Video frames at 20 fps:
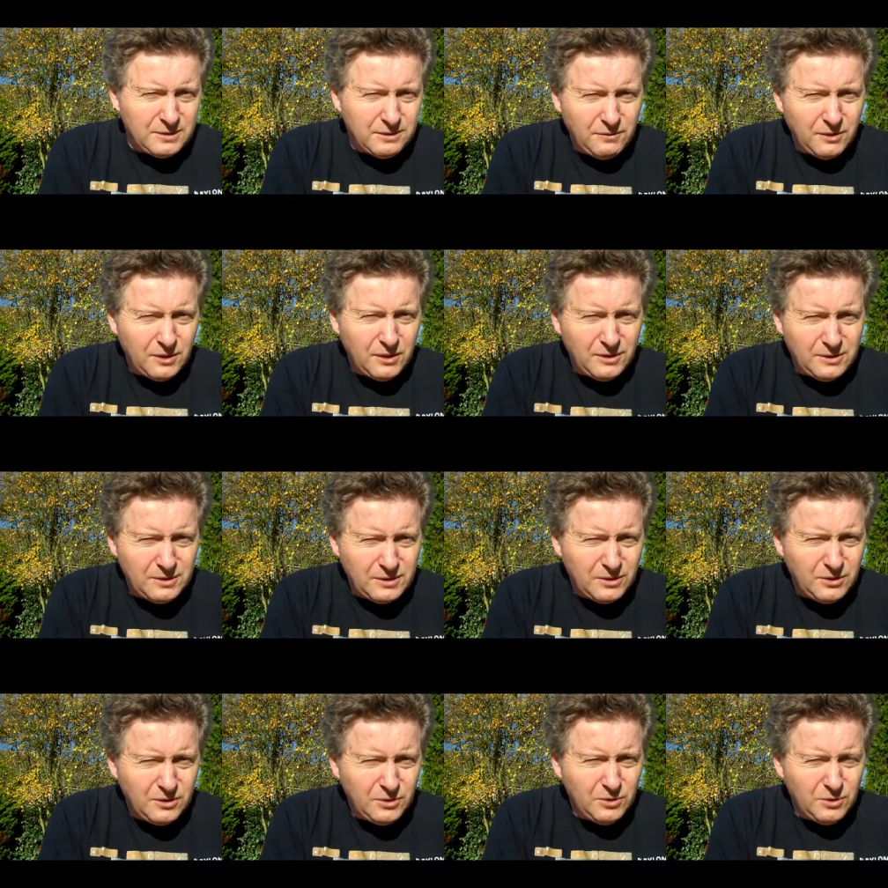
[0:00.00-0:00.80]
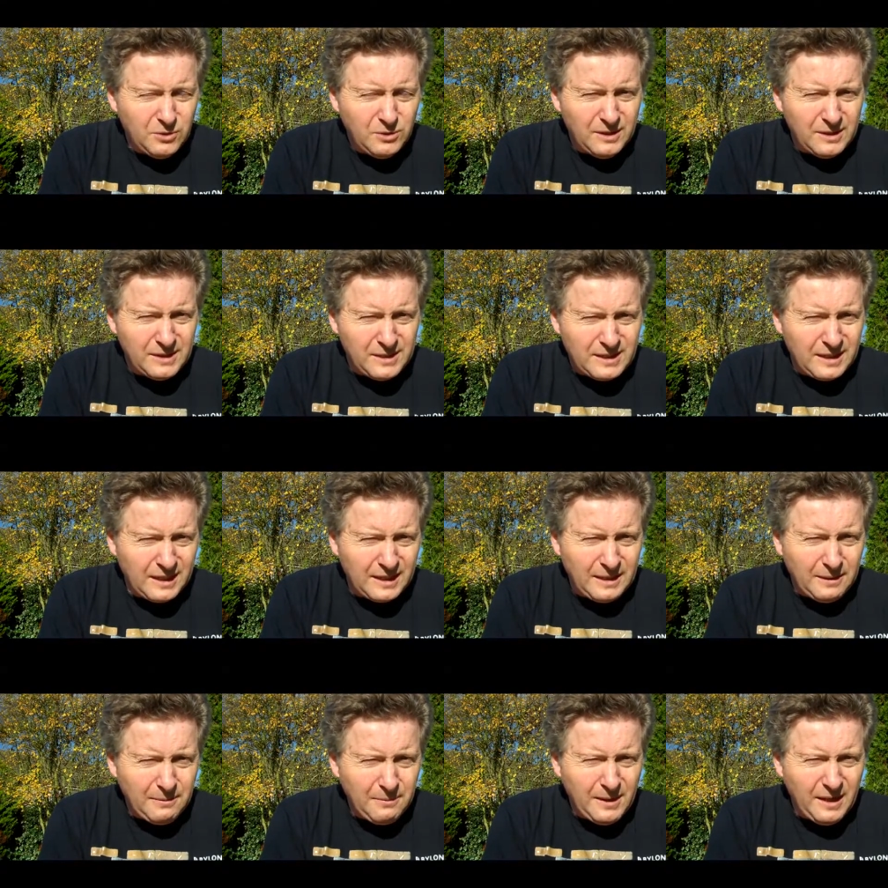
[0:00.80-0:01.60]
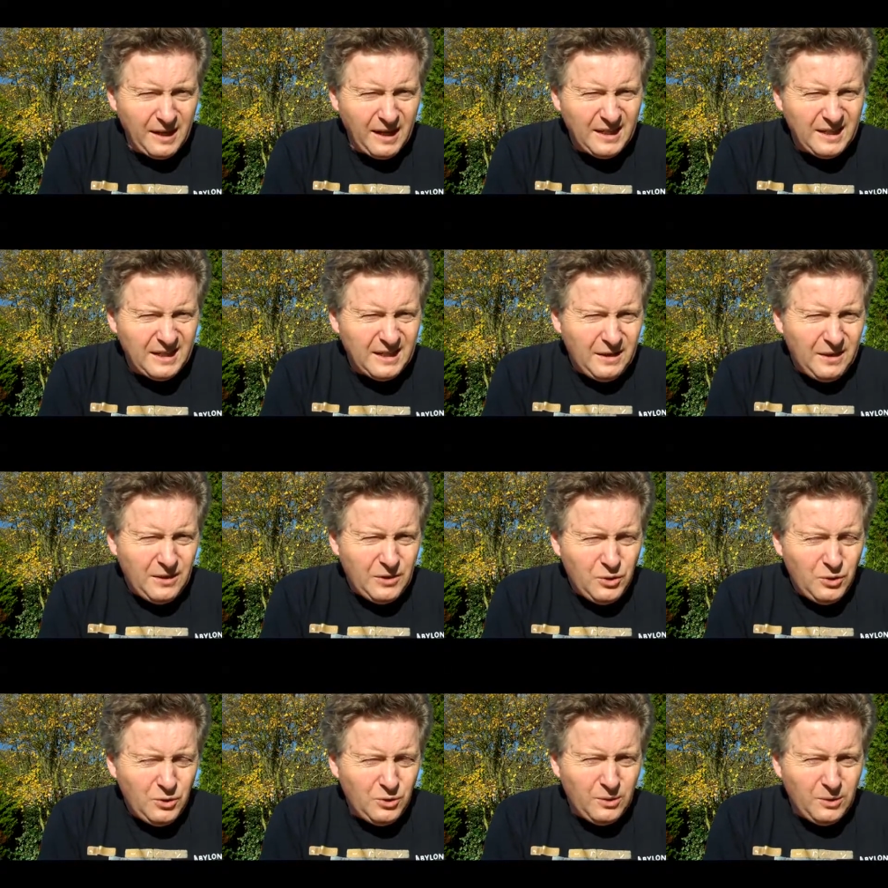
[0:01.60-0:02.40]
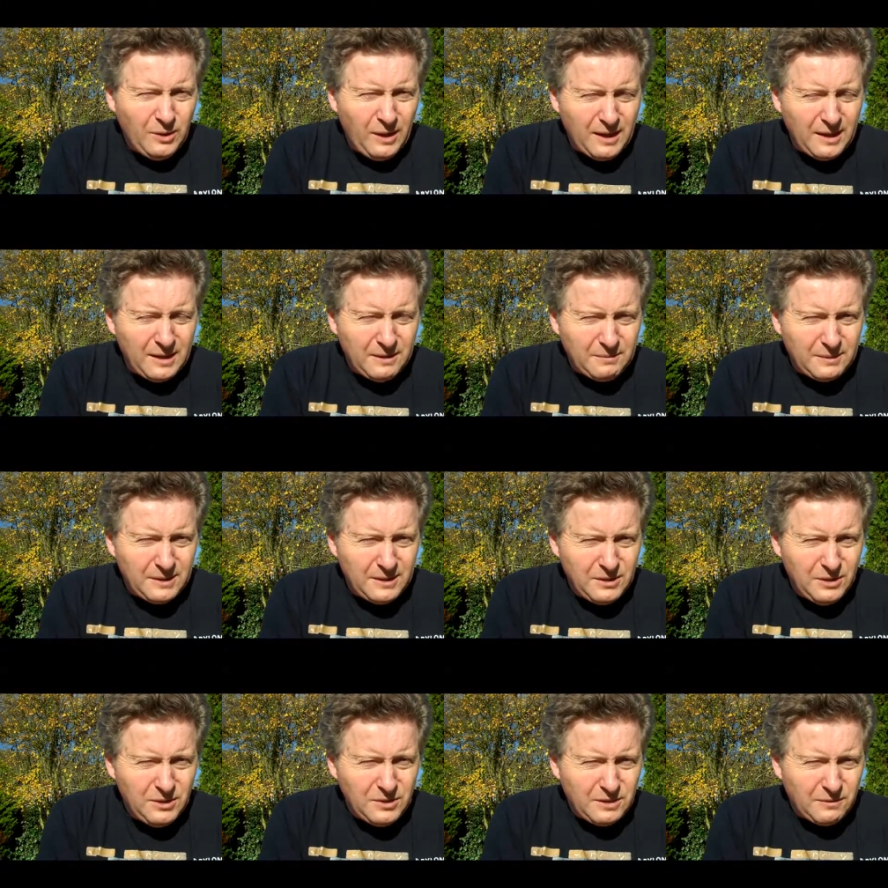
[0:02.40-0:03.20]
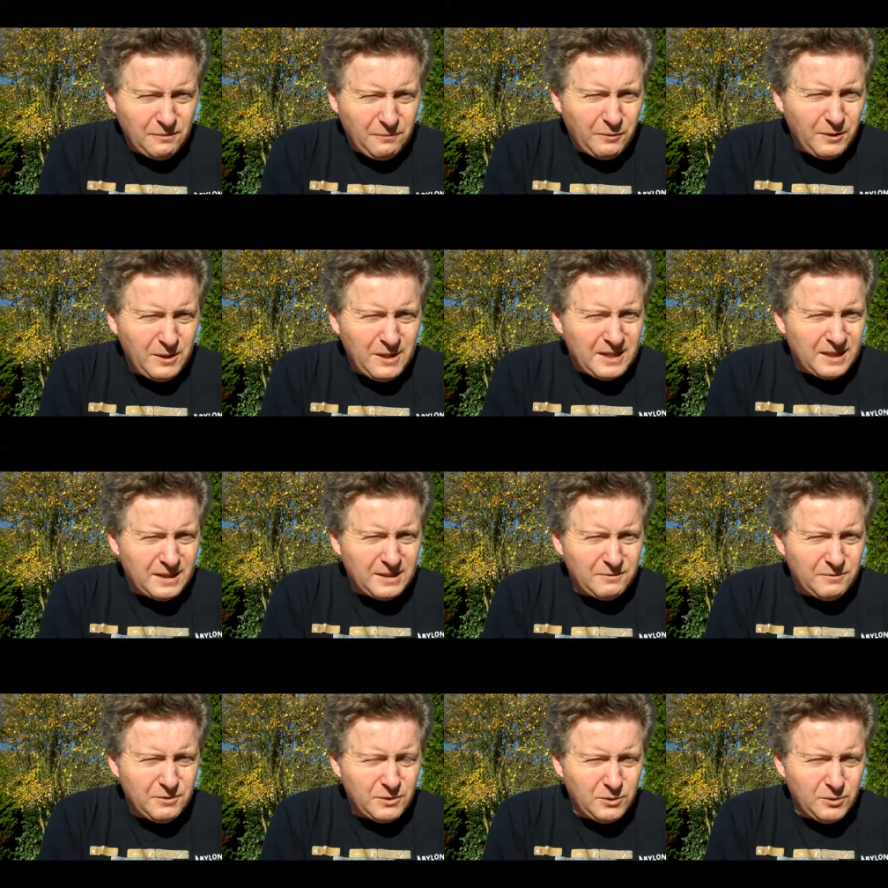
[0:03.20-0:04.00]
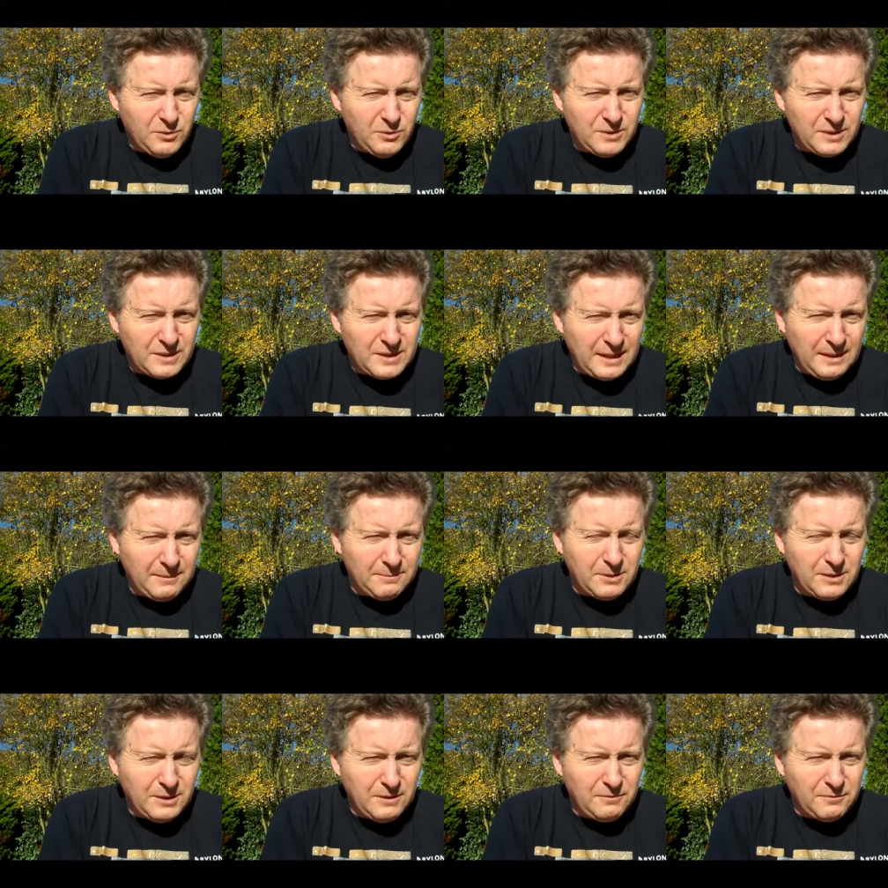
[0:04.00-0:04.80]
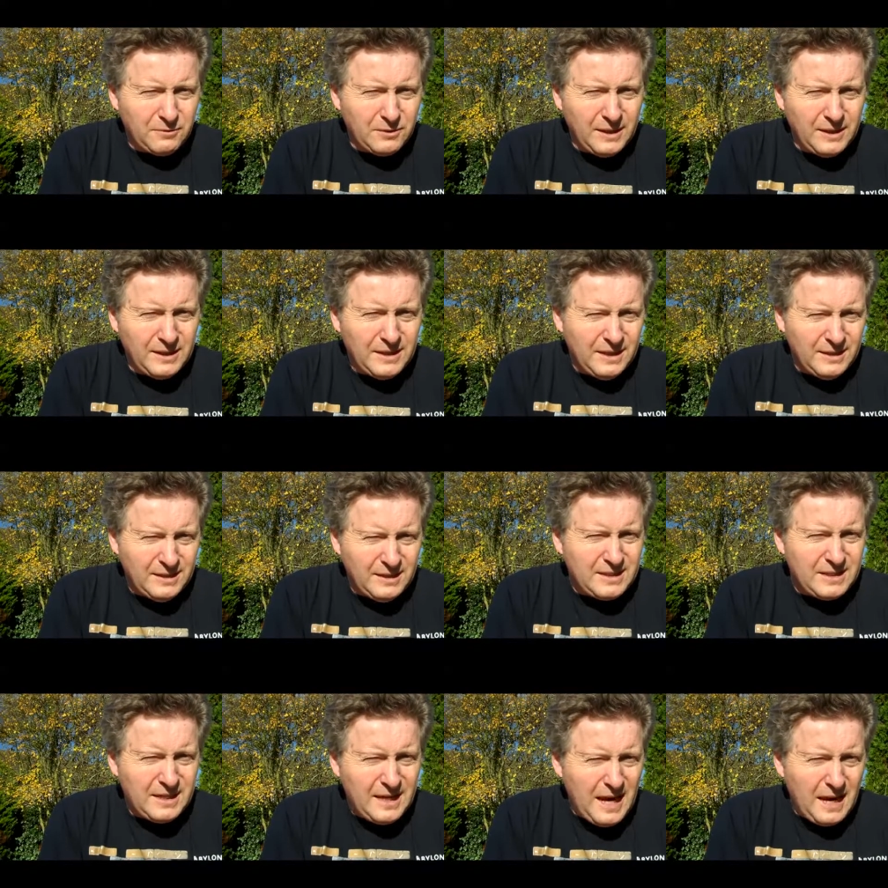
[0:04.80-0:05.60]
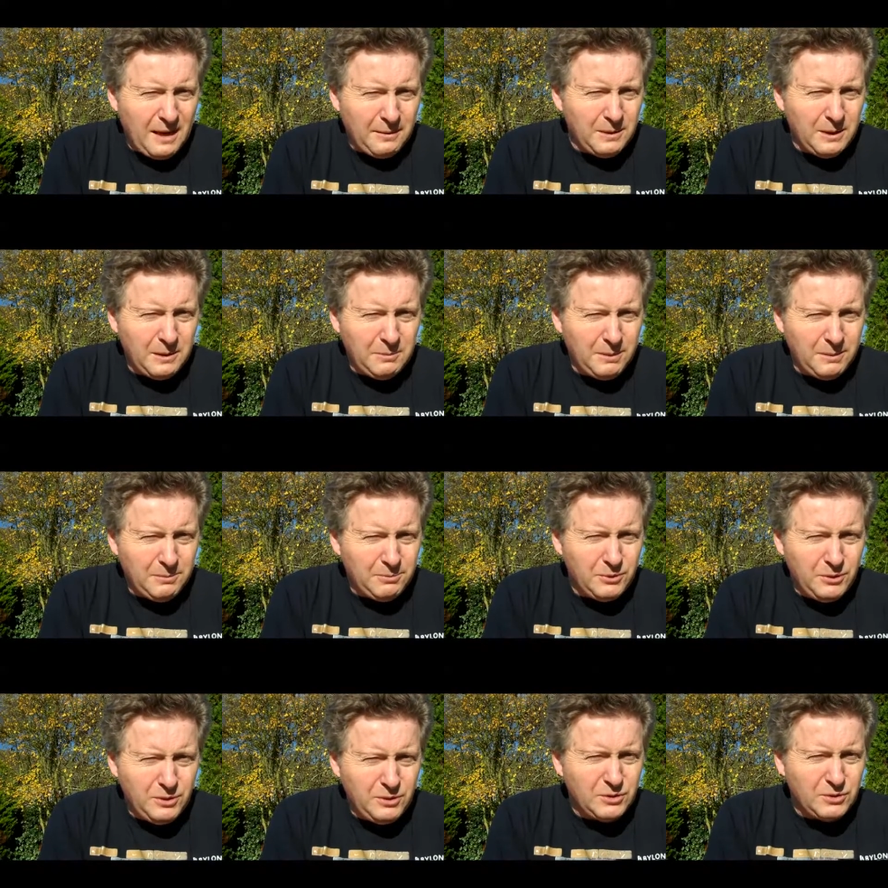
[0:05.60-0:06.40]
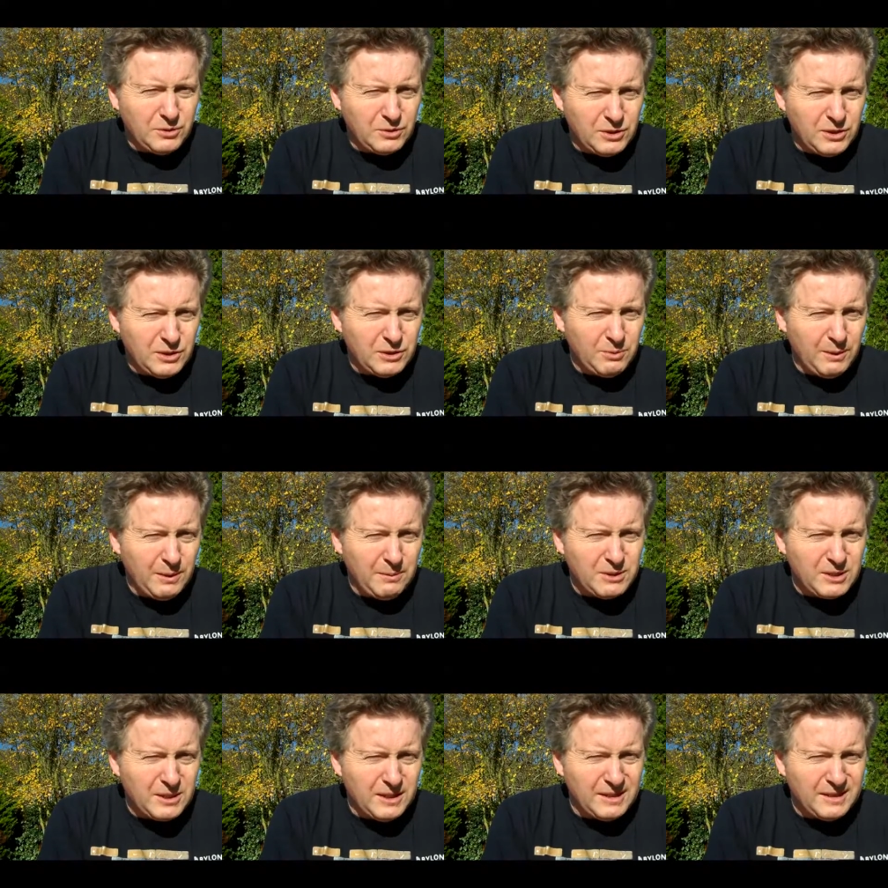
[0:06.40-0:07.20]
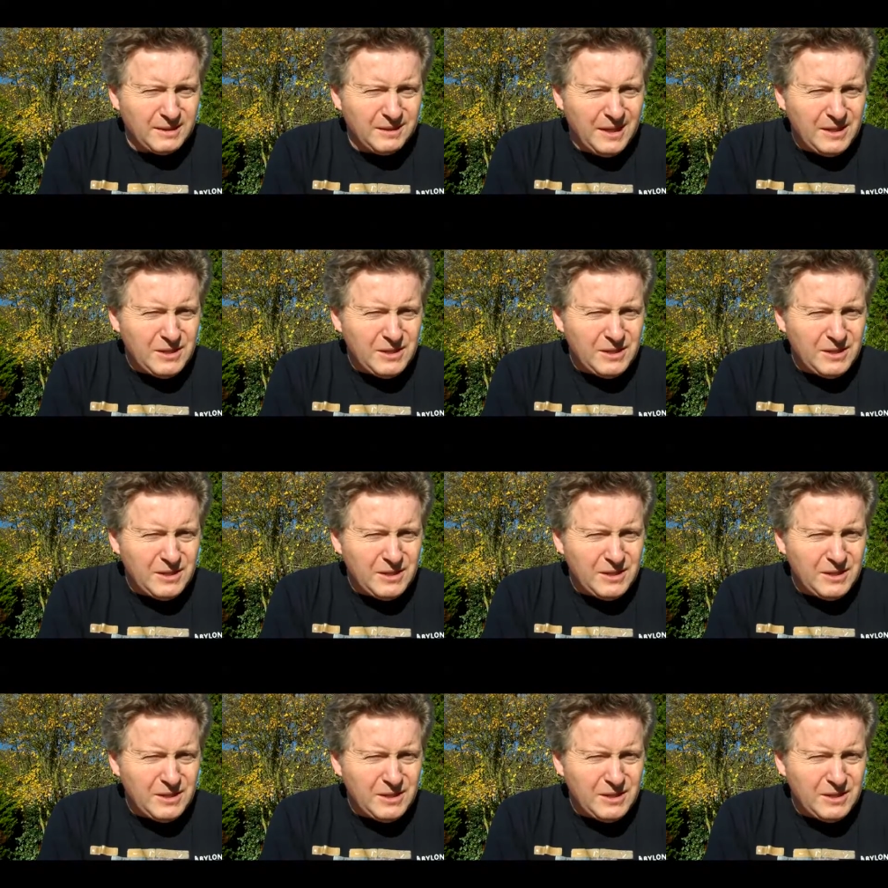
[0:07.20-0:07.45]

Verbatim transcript: If you go into Google and sign up there, you can use a free set of tools, it's absolutely free, to see how many people use your church website.